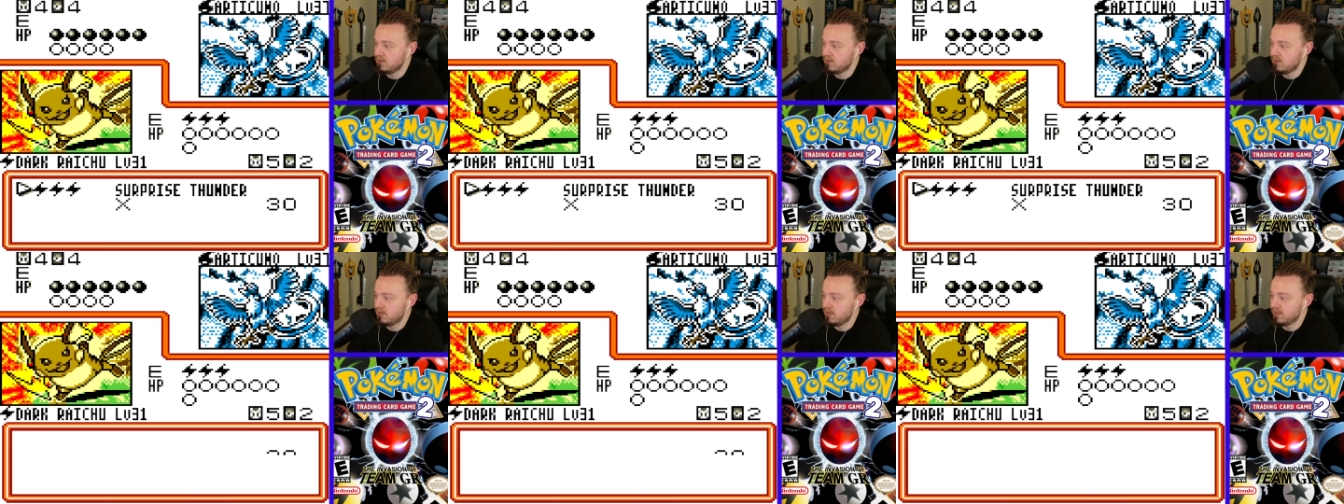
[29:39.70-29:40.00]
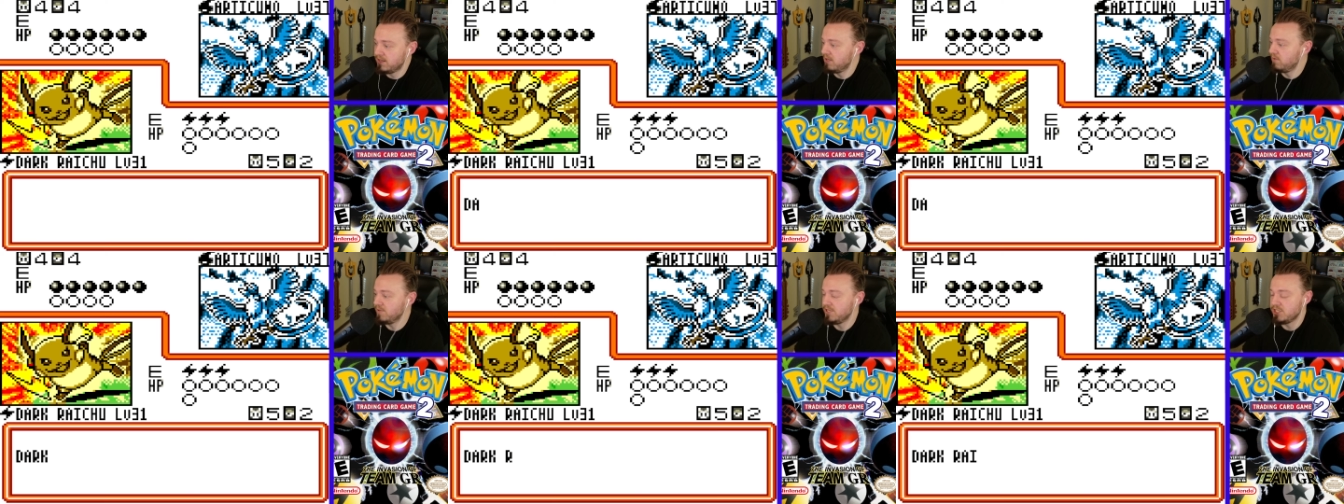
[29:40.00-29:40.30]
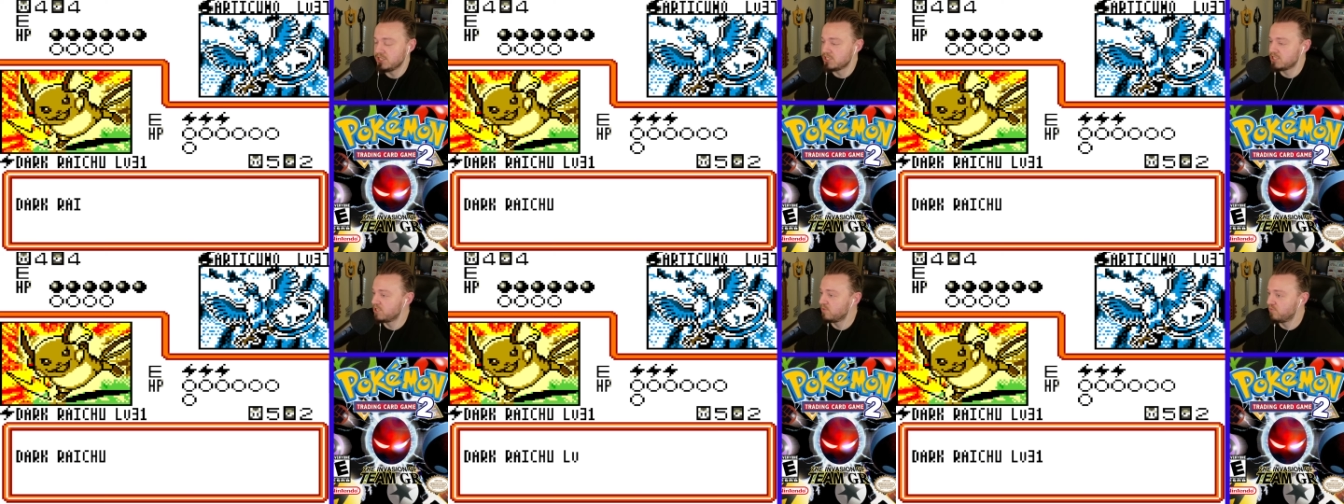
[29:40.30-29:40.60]
think we
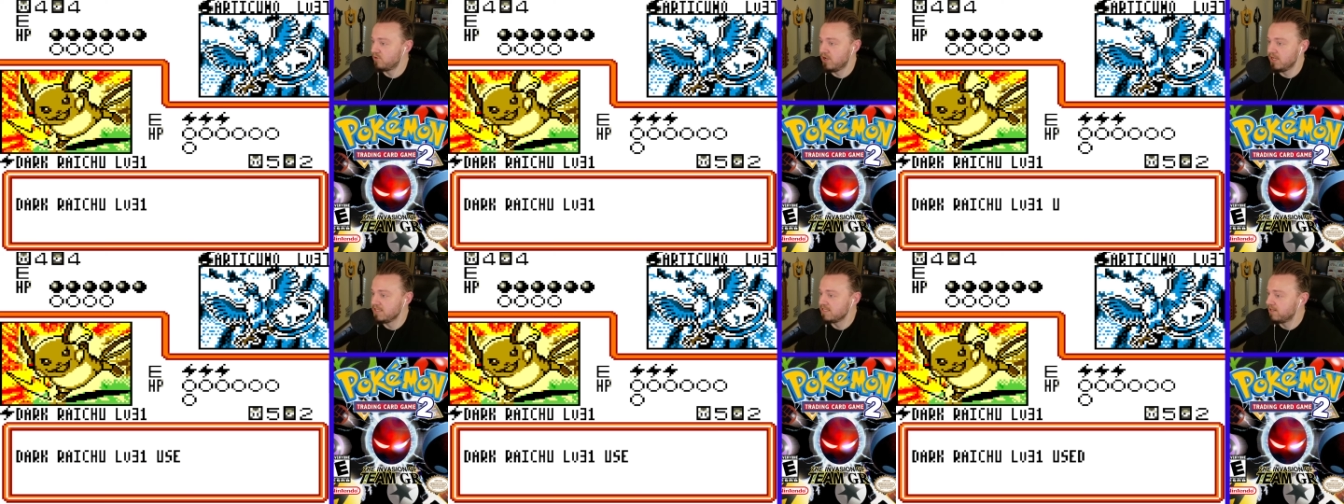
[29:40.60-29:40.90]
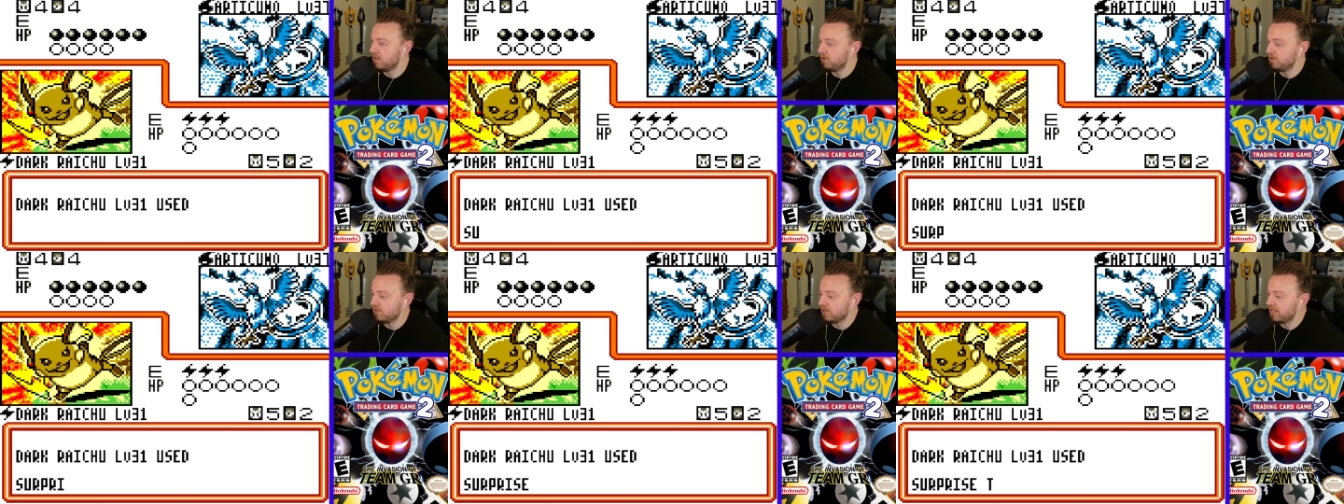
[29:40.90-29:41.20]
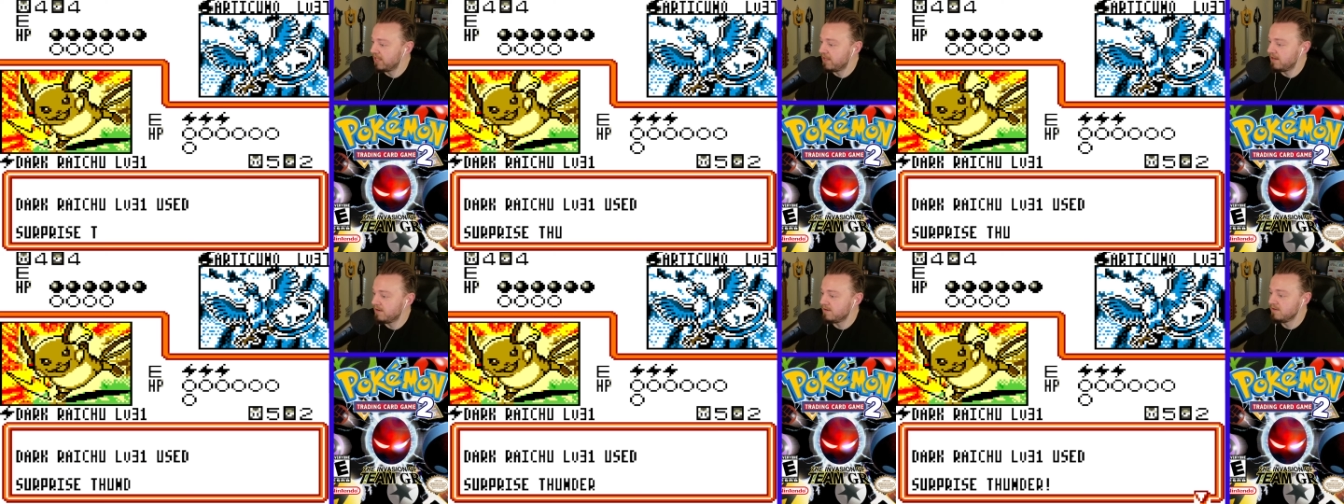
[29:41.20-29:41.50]
just Surprise Thunder
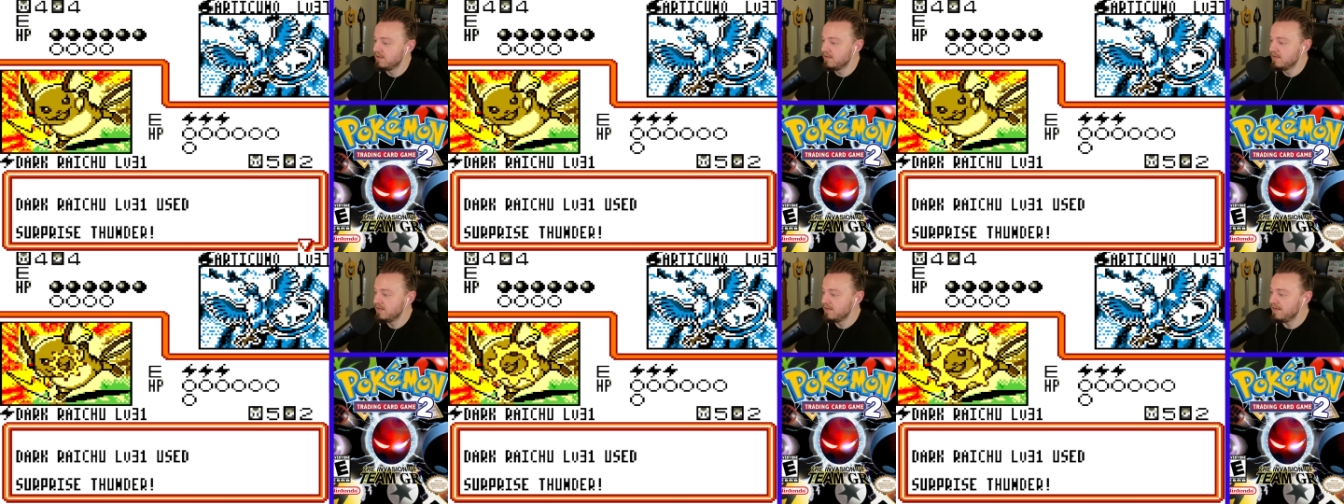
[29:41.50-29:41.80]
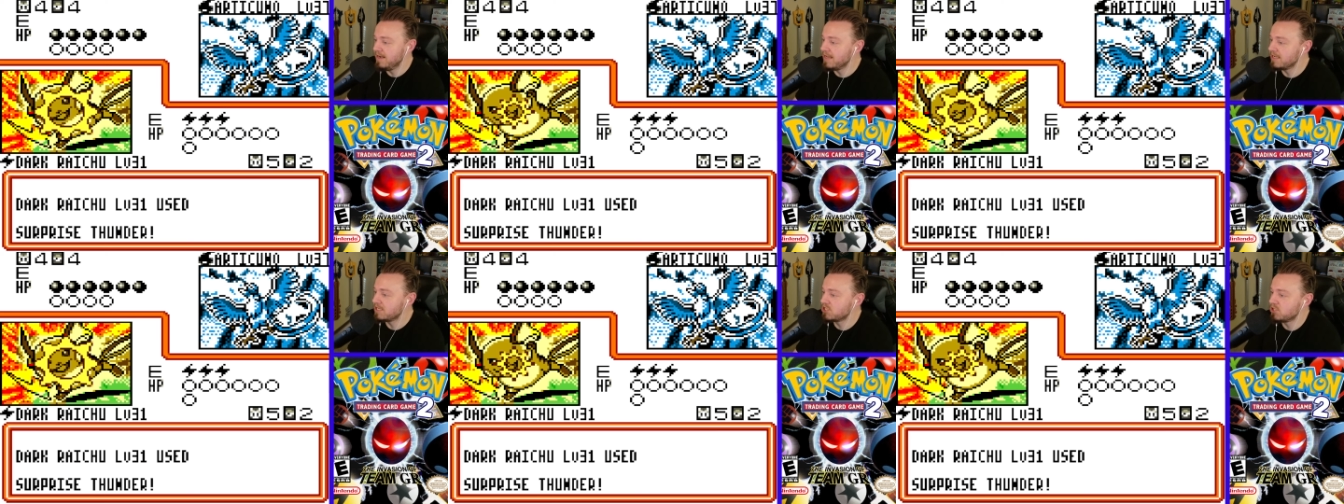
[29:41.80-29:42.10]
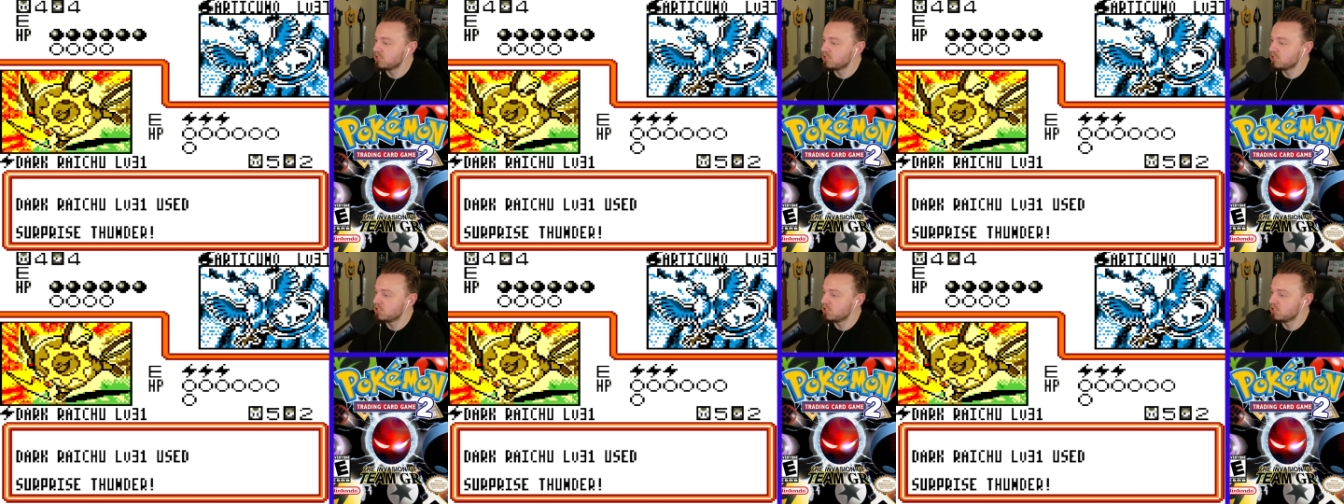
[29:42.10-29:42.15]
again. Next turn,